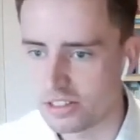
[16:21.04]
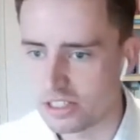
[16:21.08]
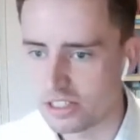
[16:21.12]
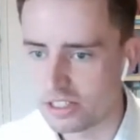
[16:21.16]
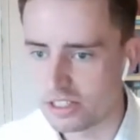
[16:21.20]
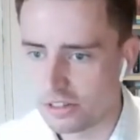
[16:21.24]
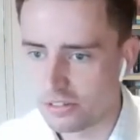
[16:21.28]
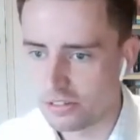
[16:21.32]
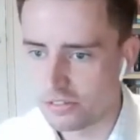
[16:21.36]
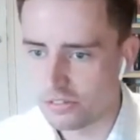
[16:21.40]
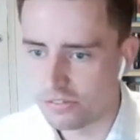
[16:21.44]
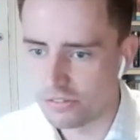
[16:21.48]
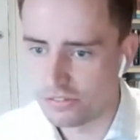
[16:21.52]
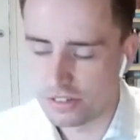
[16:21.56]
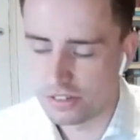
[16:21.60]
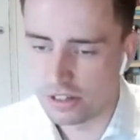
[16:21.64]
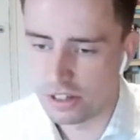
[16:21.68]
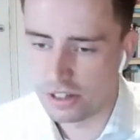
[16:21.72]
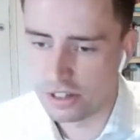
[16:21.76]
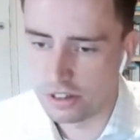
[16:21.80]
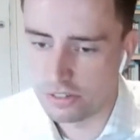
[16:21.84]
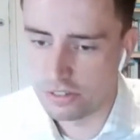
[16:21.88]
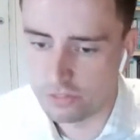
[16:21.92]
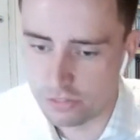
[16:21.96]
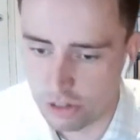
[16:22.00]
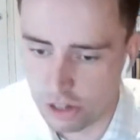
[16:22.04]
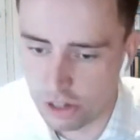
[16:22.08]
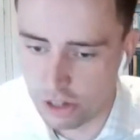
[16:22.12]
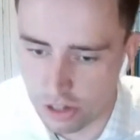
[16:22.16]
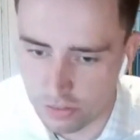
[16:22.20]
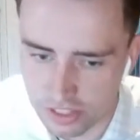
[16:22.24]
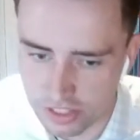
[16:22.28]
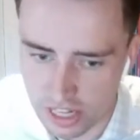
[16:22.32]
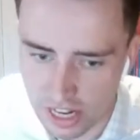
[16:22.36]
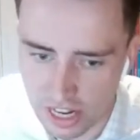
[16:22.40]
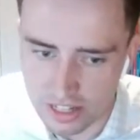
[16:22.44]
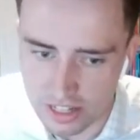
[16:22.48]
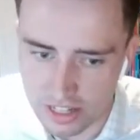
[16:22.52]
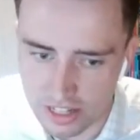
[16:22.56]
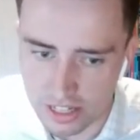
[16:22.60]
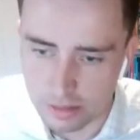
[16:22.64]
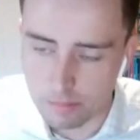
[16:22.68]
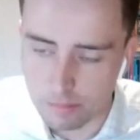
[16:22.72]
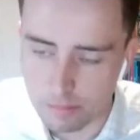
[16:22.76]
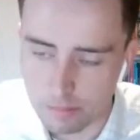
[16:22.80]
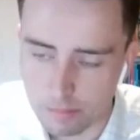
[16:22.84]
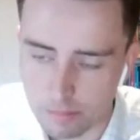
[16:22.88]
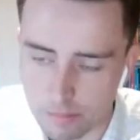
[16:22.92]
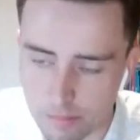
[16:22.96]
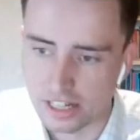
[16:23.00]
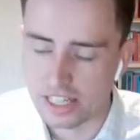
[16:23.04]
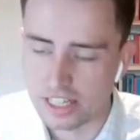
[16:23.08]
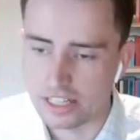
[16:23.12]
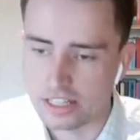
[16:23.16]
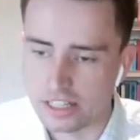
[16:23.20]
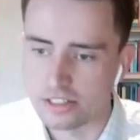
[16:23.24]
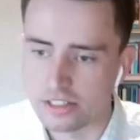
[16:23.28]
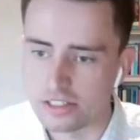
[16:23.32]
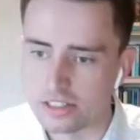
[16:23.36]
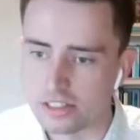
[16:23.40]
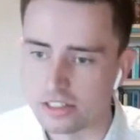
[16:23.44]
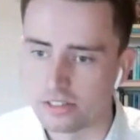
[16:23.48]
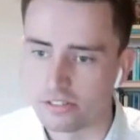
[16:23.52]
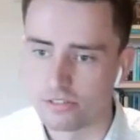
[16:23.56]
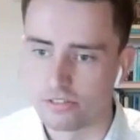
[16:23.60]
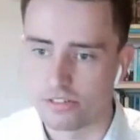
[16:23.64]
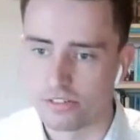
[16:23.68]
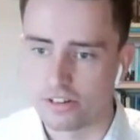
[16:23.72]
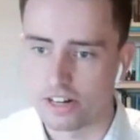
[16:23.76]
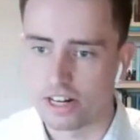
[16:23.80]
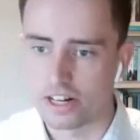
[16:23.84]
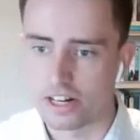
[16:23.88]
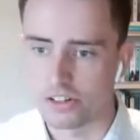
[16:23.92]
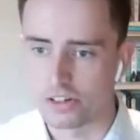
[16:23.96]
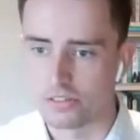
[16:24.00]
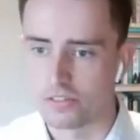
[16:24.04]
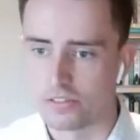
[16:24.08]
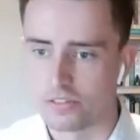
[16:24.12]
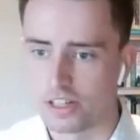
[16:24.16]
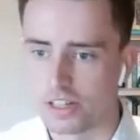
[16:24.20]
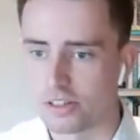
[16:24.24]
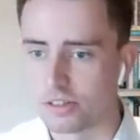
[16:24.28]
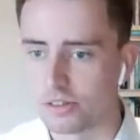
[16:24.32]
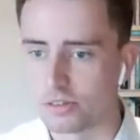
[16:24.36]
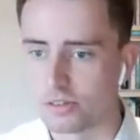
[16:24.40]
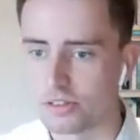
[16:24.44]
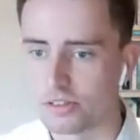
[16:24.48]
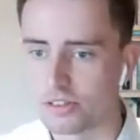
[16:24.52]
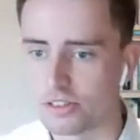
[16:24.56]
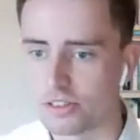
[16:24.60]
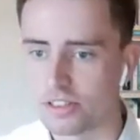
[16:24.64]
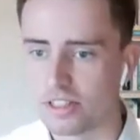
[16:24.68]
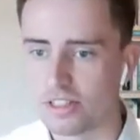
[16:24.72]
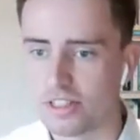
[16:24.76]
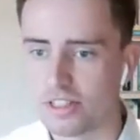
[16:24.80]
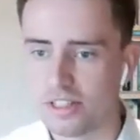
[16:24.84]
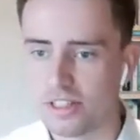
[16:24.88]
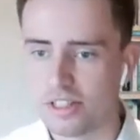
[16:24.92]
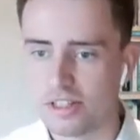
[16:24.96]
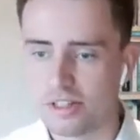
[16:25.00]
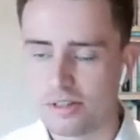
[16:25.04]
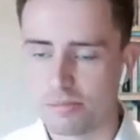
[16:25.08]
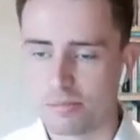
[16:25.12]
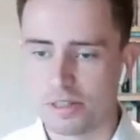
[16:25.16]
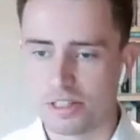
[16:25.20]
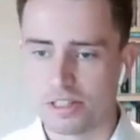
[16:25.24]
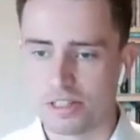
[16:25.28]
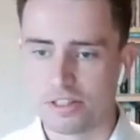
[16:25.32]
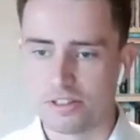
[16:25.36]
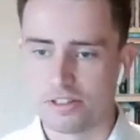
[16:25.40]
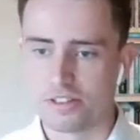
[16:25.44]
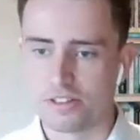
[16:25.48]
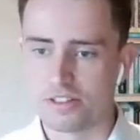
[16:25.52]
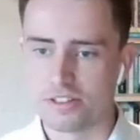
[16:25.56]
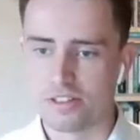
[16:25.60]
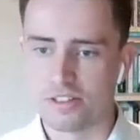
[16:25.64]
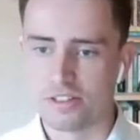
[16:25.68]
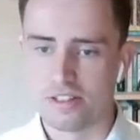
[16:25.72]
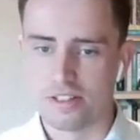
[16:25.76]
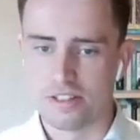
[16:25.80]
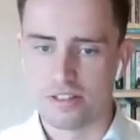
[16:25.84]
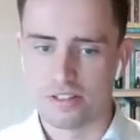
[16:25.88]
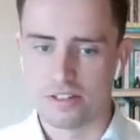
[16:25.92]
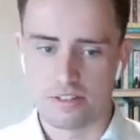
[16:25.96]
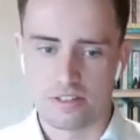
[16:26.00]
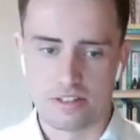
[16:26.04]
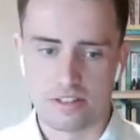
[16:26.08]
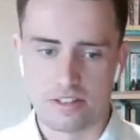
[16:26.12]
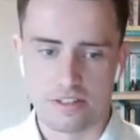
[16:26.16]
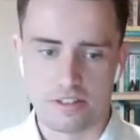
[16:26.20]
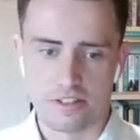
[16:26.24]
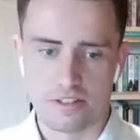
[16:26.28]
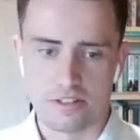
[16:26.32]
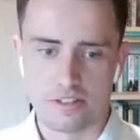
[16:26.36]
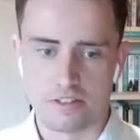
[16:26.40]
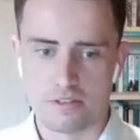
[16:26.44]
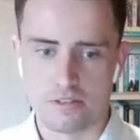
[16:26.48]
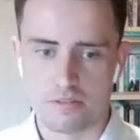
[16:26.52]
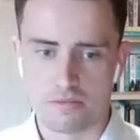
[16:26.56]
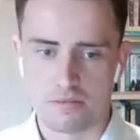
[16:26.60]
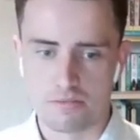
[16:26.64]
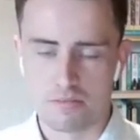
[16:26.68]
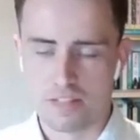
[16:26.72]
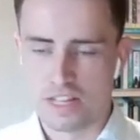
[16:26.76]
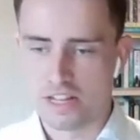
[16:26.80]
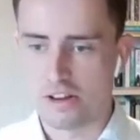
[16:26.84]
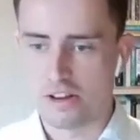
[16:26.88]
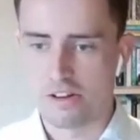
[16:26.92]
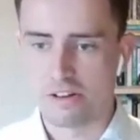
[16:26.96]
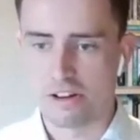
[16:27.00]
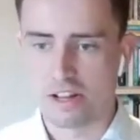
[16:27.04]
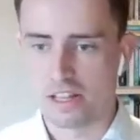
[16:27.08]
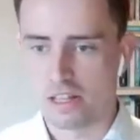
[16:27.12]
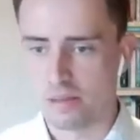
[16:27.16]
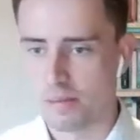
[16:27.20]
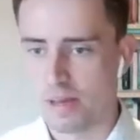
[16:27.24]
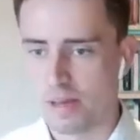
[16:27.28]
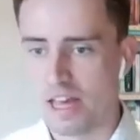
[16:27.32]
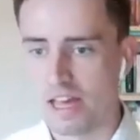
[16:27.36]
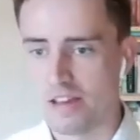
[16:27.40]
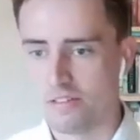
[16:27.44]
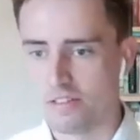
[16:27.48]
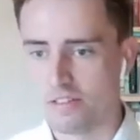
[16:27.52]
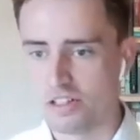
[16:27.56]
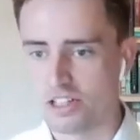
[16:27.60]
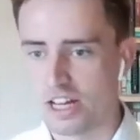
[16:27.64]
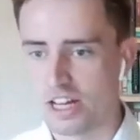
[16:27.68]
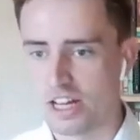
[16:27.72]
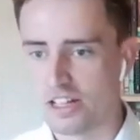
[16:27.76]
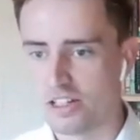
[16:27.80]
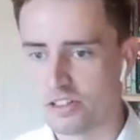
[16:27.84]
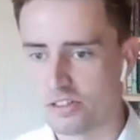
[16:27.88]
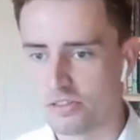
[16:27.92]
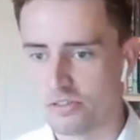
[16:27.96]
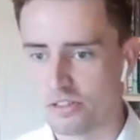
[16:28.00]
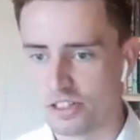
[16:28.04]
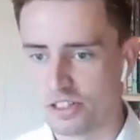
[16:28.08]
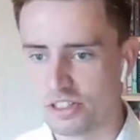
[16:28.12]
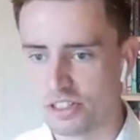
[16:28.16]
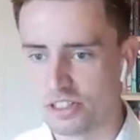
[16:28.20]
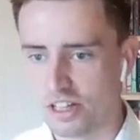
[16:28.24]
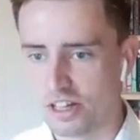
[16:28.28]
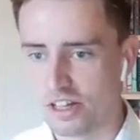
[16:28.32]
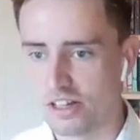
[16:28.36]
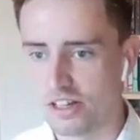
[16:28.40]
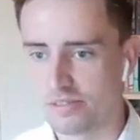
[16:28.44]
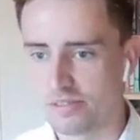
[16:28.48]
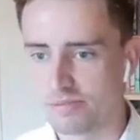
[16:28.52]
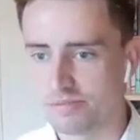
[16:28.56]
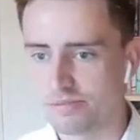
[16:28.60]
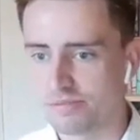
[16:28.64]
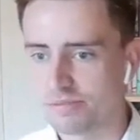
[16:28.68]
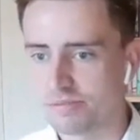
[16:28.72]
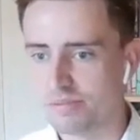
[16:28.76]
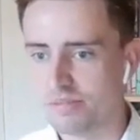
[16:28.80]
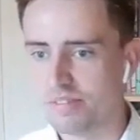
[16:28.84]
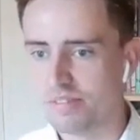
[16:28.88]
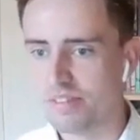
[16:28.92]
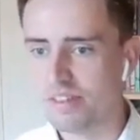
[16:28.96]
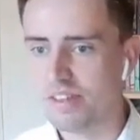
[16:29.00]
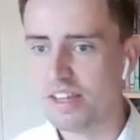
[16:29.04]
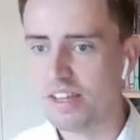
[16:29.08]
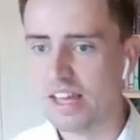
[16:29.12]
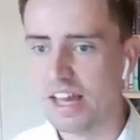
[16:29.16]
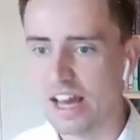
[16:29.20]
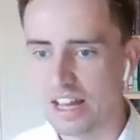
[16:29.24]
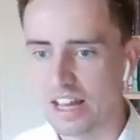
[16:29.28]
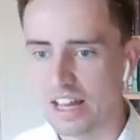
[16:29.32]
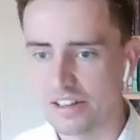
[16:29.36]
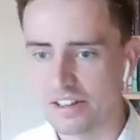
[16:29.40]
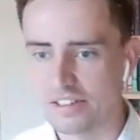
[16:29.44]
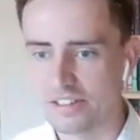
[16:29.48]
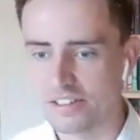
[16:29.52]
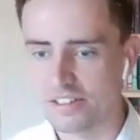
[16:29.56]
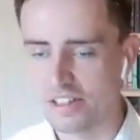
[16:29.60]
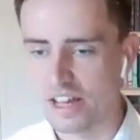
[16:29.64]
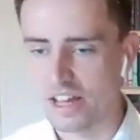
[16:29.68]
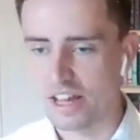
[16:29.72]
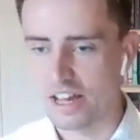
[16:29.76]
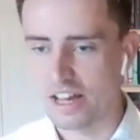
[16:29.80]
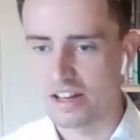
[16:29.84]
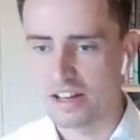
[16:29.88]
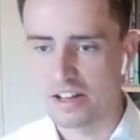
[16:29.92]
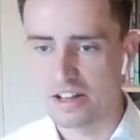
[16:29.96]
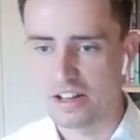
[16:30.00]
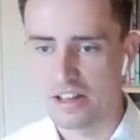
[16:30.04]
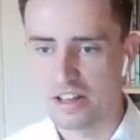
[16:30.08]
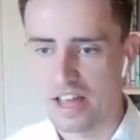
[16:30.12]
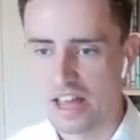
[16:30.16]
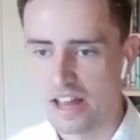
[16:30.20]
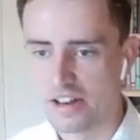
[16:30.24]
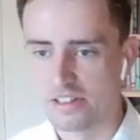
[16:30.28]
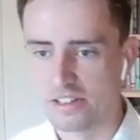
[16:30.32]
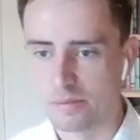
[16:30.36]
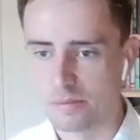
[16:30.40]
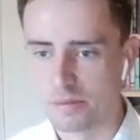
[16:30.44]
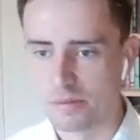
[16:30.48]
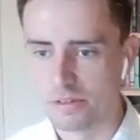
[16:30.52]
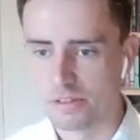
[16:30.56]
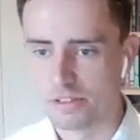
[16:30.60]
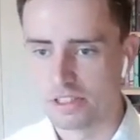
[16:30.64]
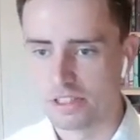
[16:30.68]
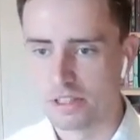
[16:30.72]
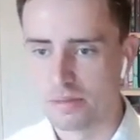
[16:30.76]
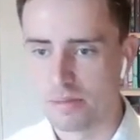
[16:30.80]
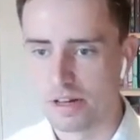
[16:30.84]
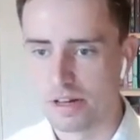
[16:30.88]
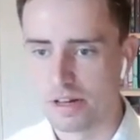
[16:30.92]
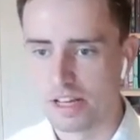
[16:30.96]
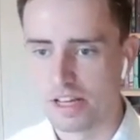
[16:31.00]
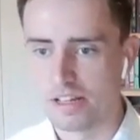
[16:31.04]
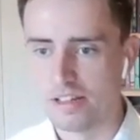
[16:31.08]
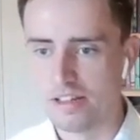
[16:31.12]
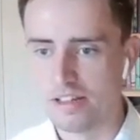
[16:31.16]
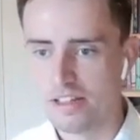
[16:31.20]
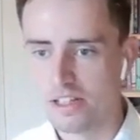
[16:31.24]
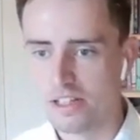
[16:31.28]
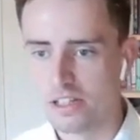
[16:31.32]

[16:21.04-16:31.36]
Of drivers handing back keys for electric vehicles because they don't like the behavior change for a start, and it ends up losing the money.